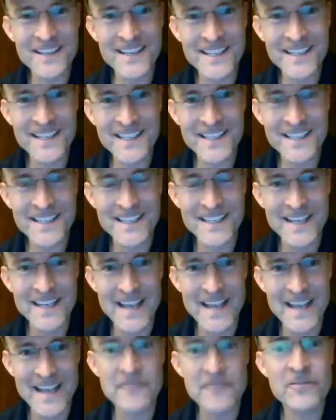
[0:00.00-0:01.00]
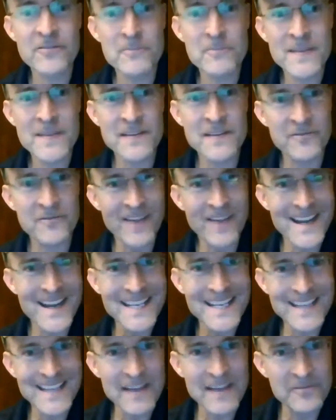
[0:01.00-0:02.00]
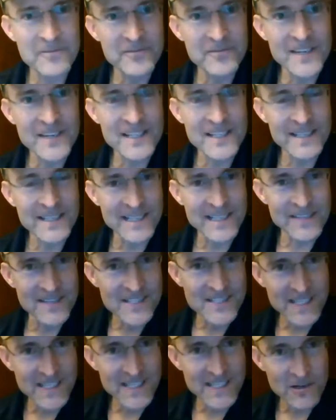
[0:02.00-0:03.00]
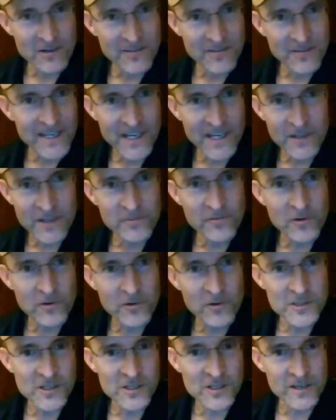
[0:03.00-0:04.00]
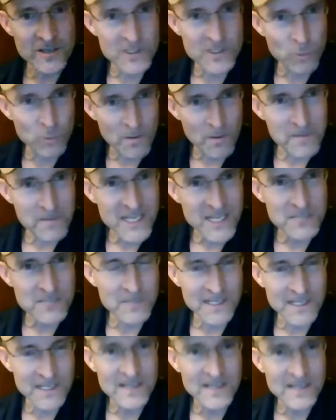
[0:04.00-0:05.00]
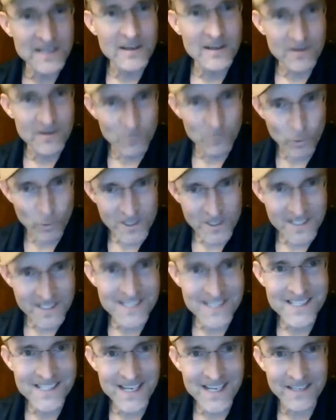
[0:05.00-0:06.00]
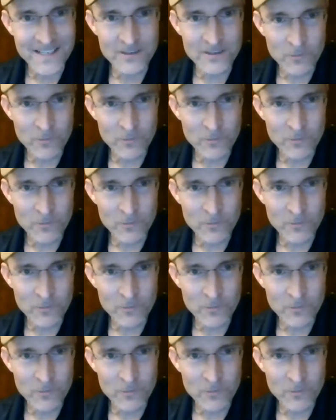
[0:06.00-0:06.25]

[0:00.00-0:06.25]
in it. And for me, finding that feeling in the center of any other folk song is what makes me want to set it.